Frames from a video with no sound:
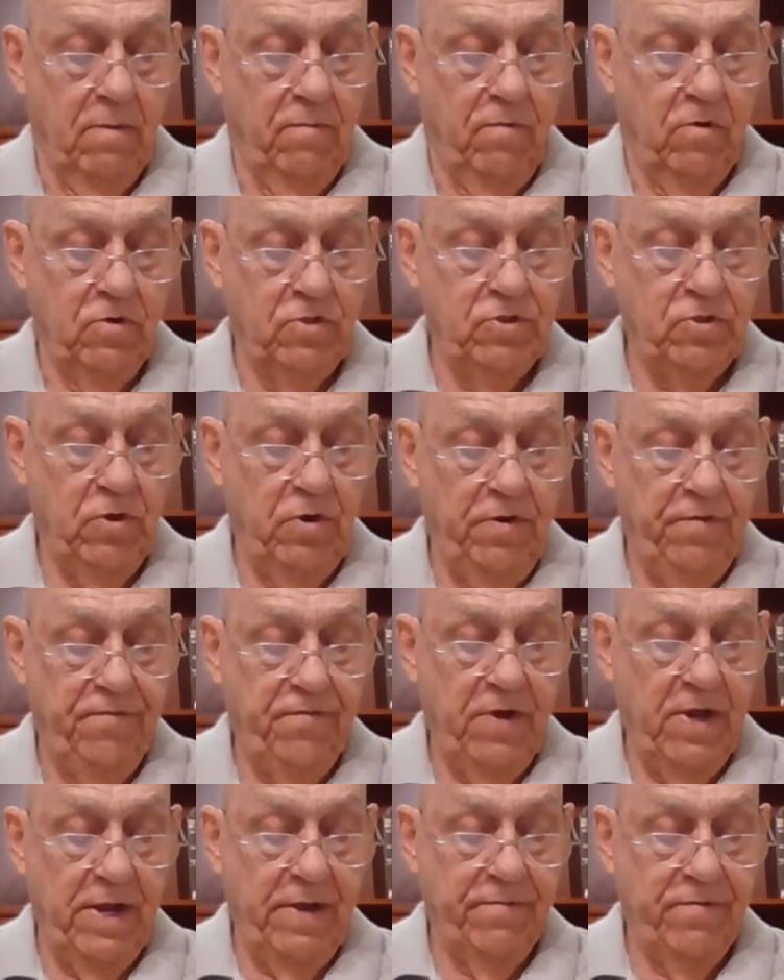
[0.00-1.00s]
Verse
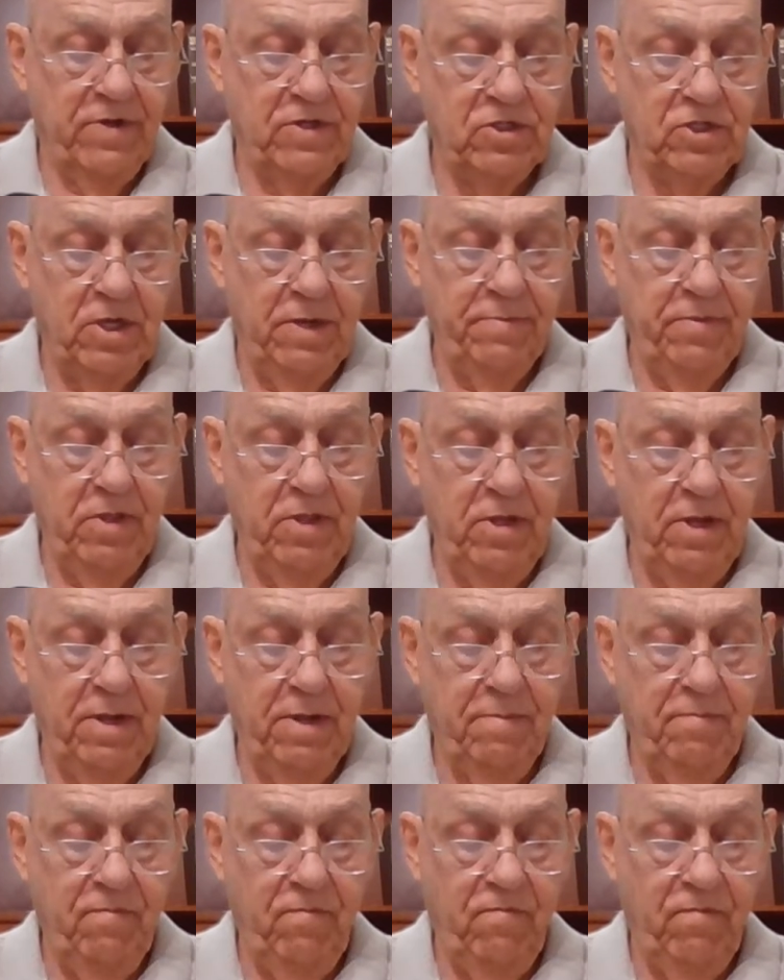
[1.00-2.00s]
35, And some of
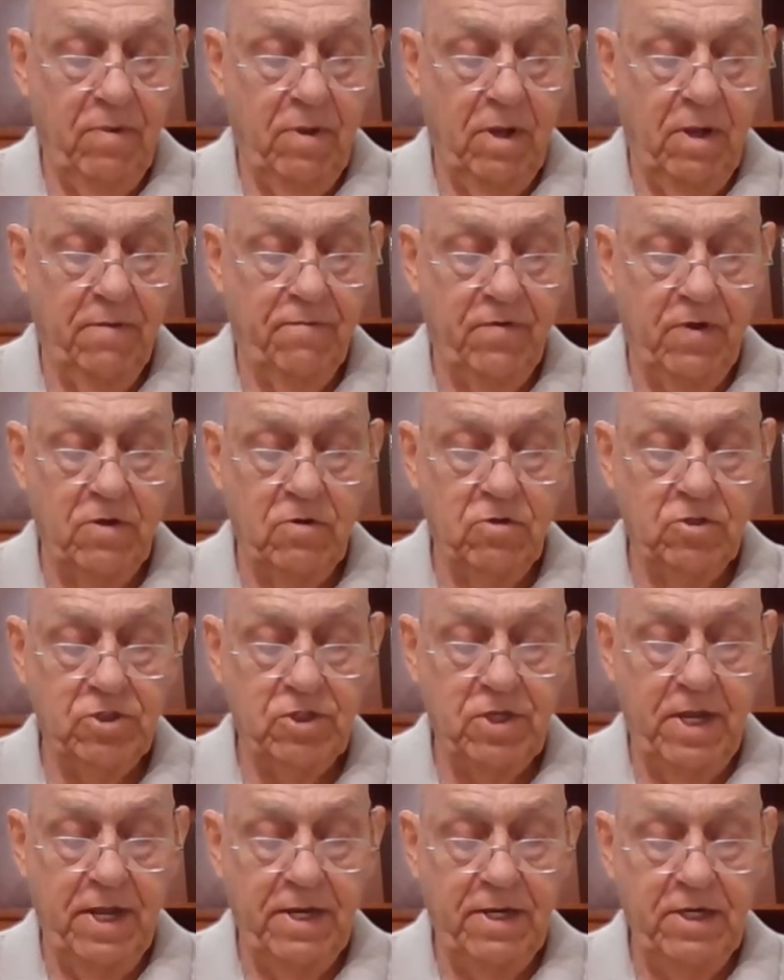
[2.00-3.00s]
them of
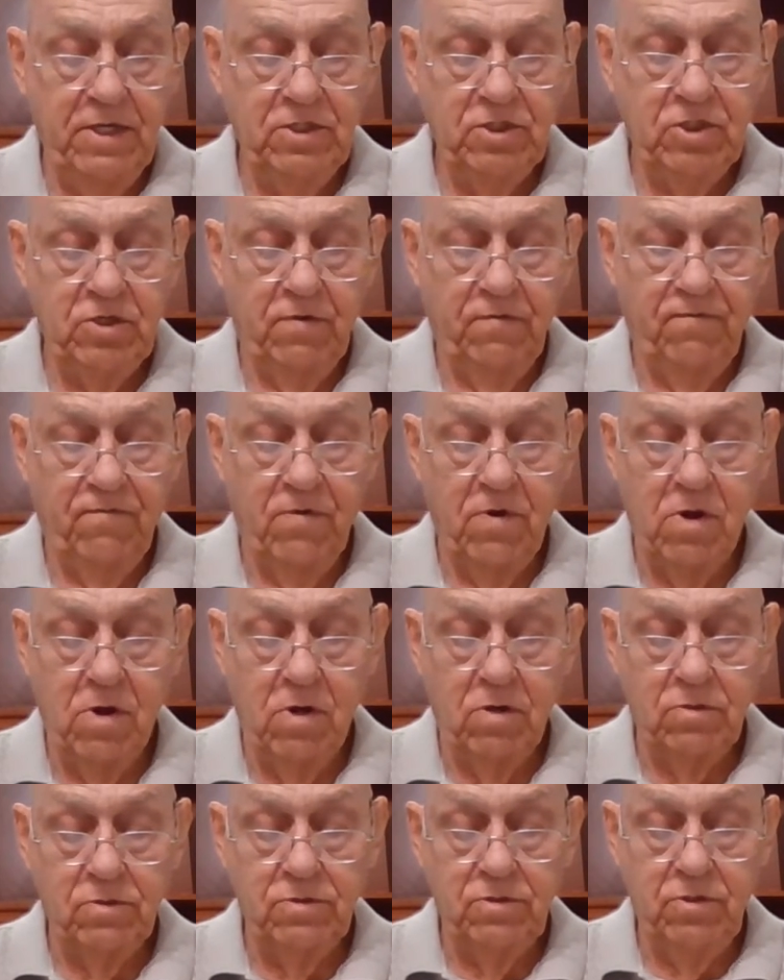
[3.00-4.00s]
understanding shall
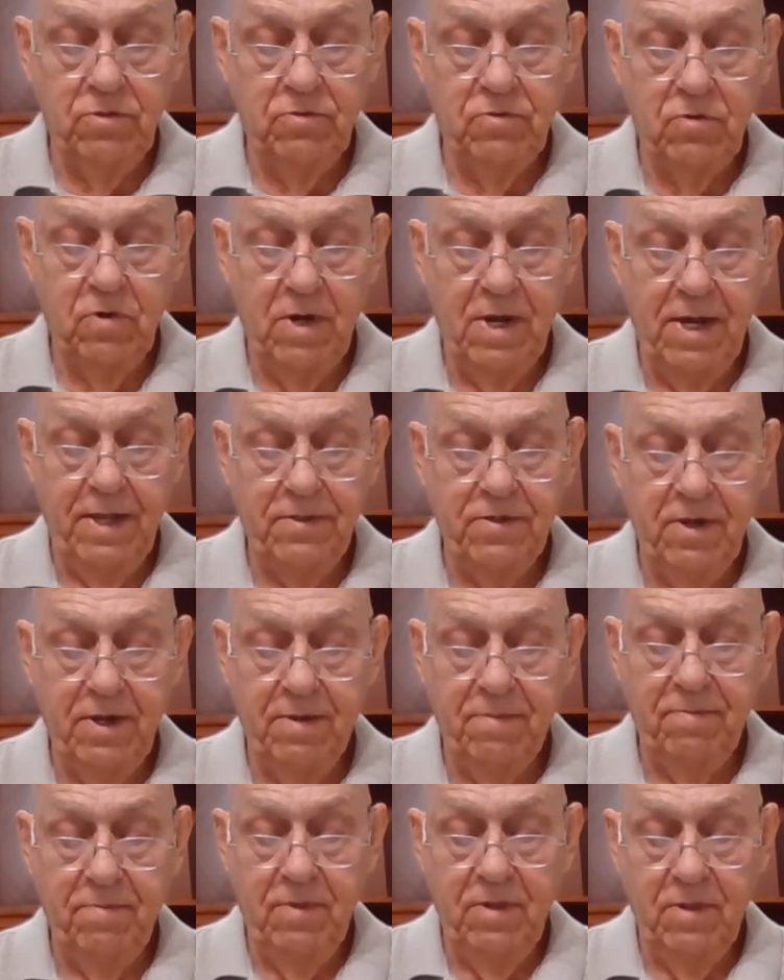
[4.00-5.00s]
fall to try
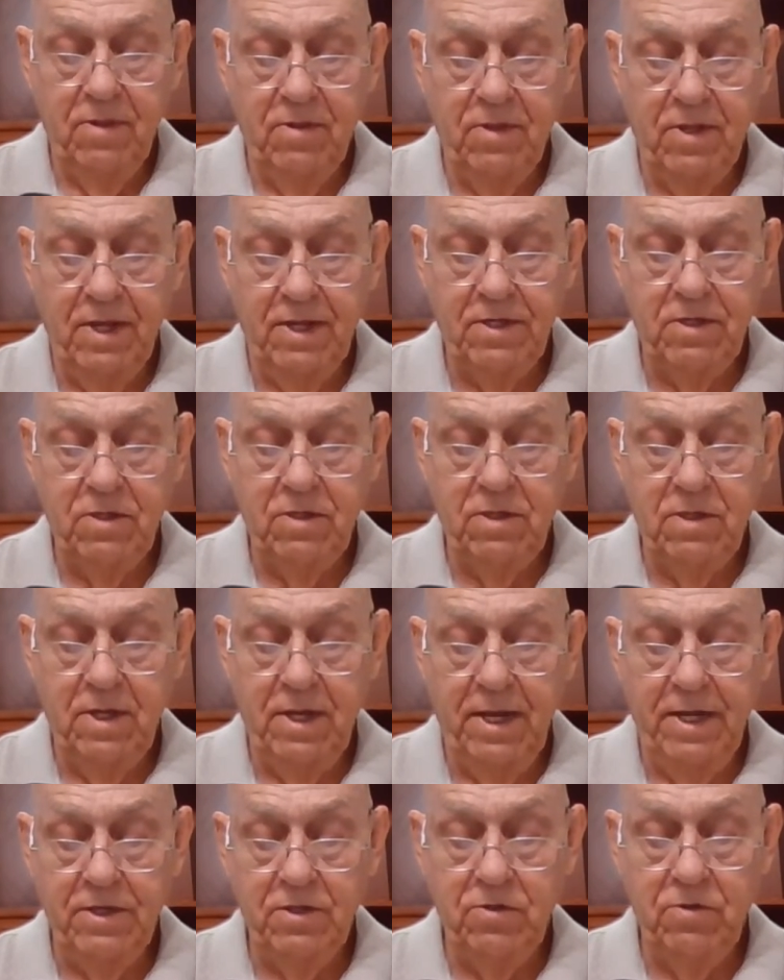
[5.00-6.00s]
them
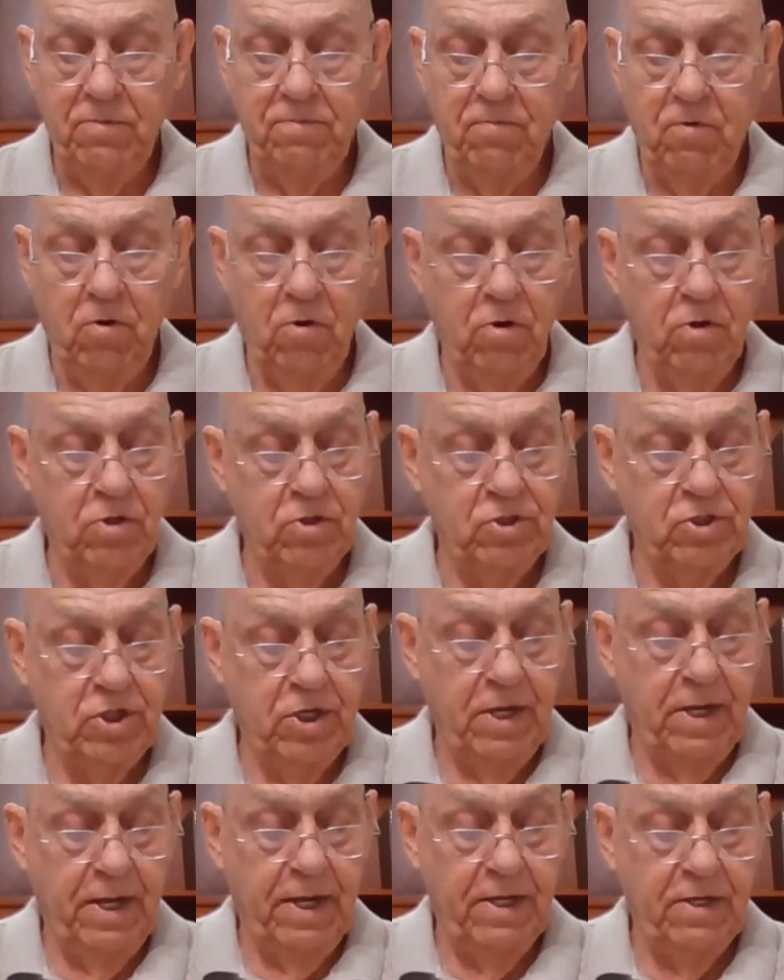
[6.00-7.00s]
and to
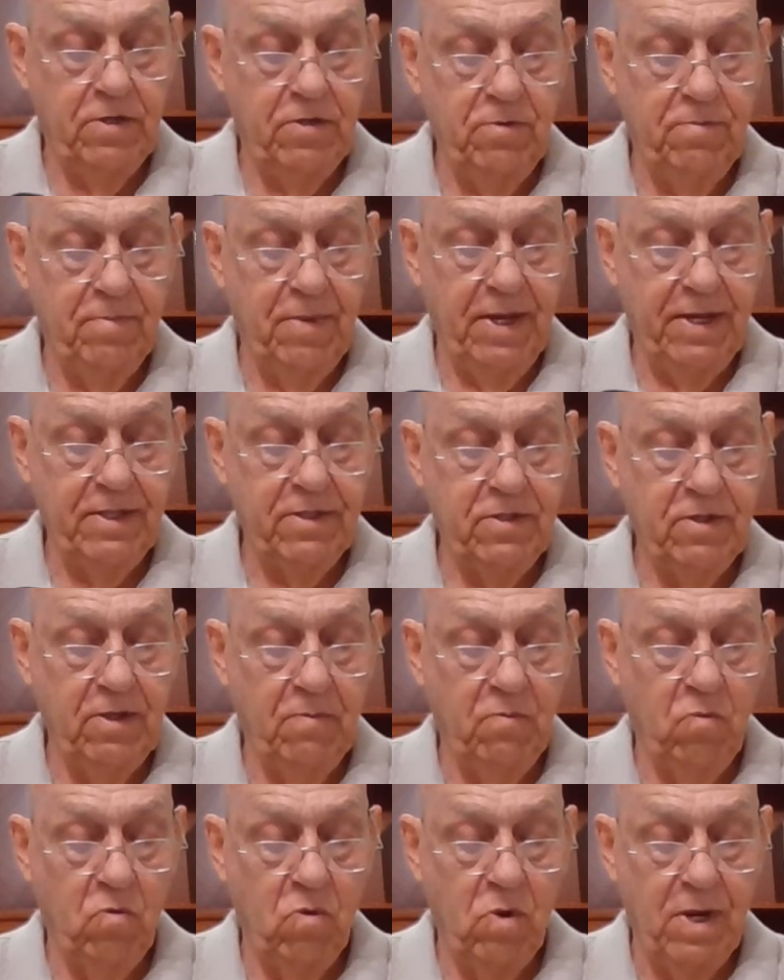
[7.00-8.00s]
purge and to make
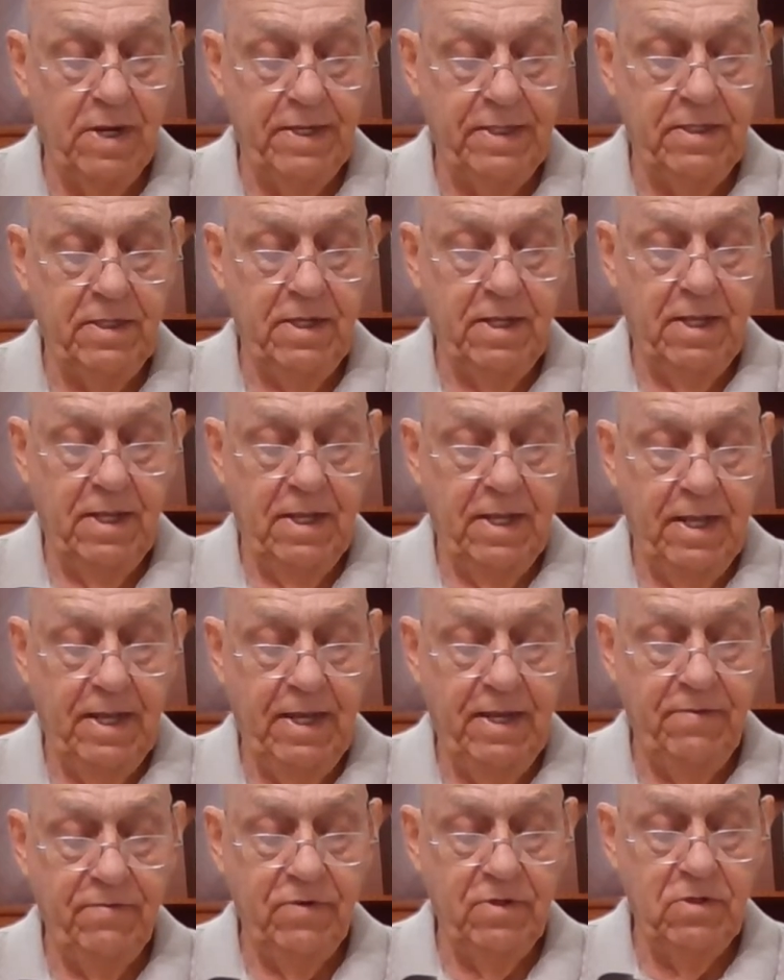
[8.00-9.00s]
them white,
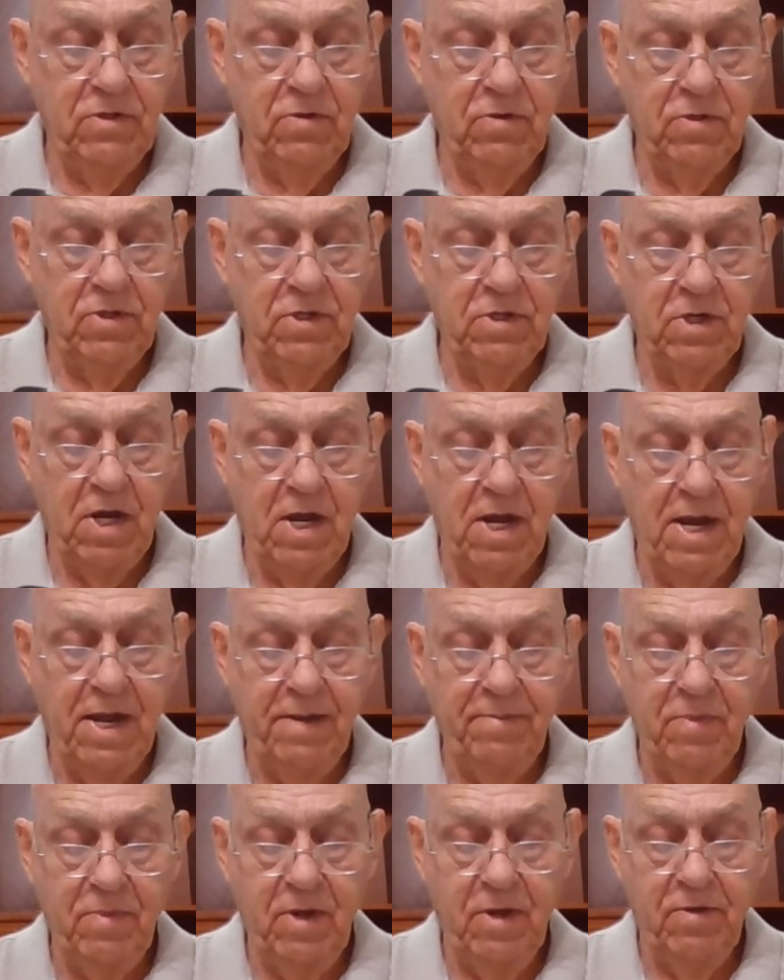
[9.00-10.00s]
even to the
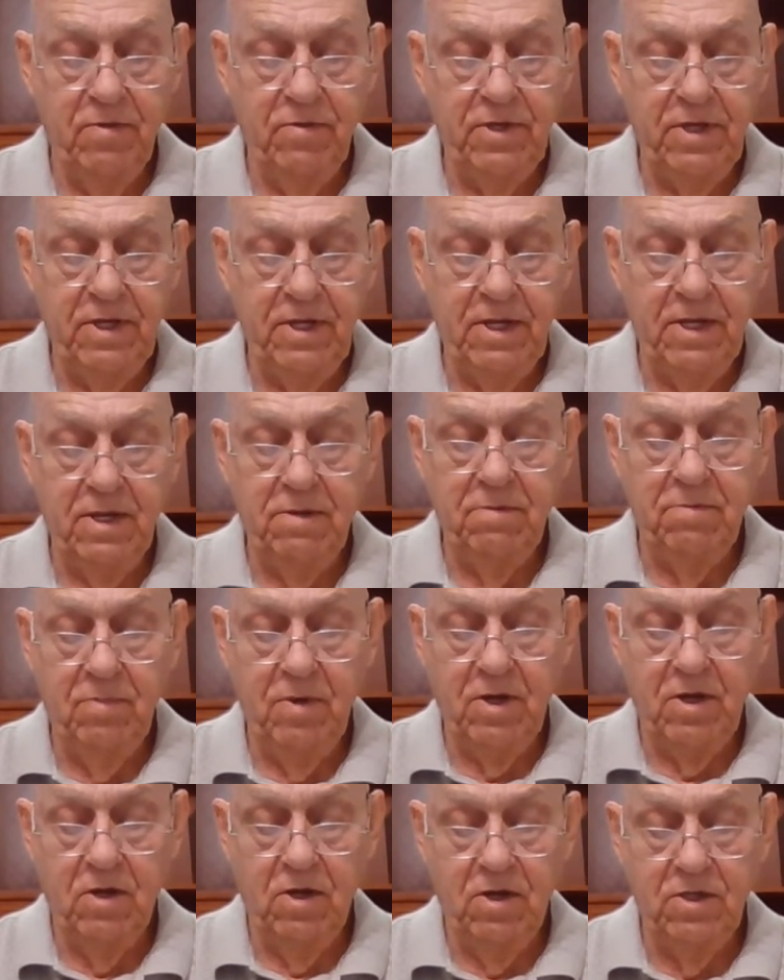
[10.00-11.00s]
time of the end,
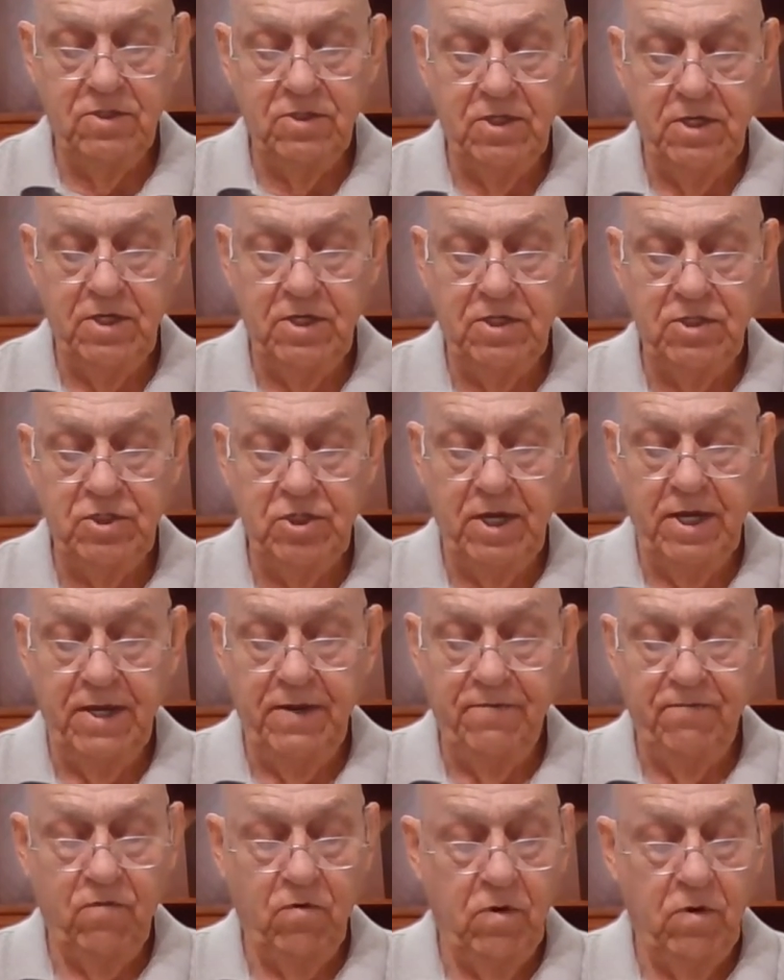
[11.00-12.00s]
because it is
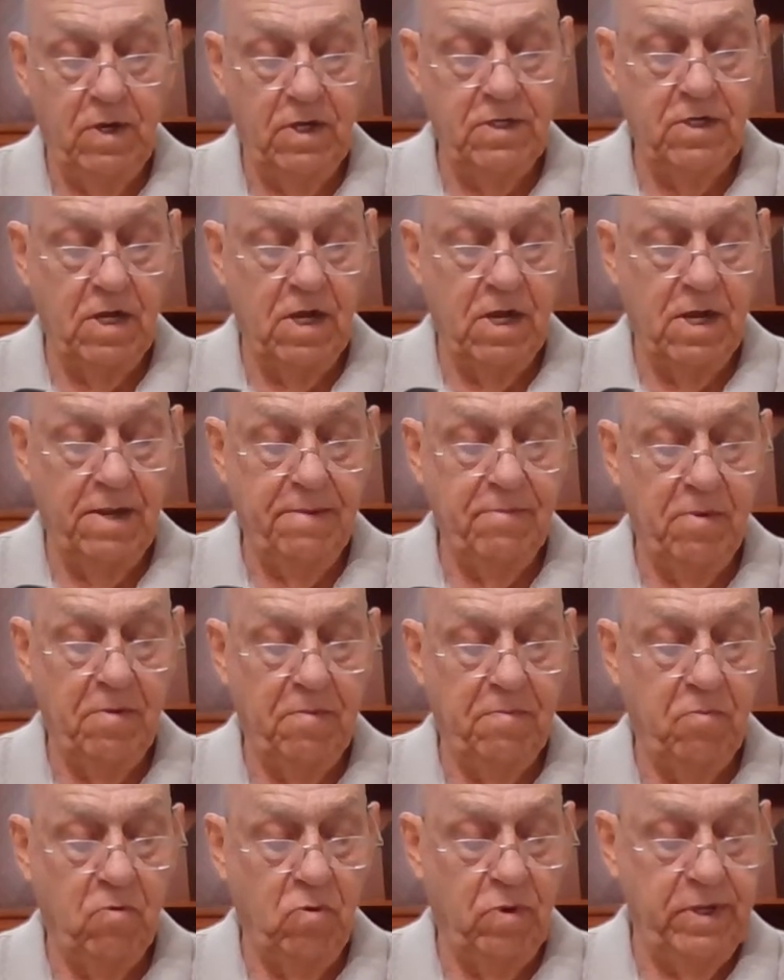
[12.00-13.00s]
yet for a time
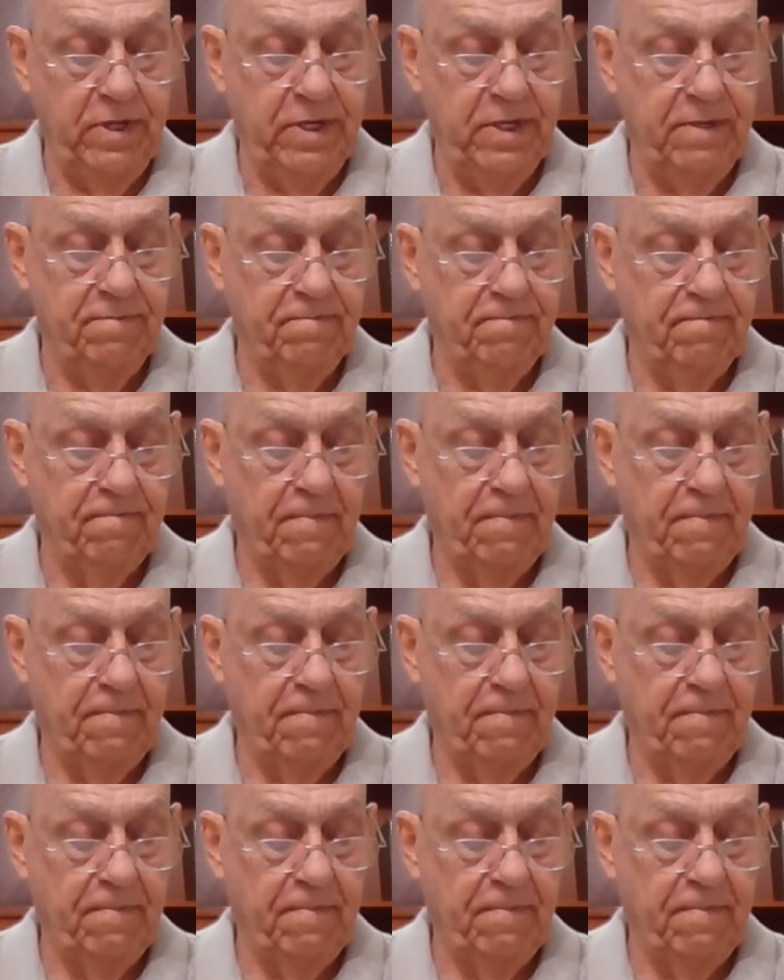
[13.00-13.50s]
appointed.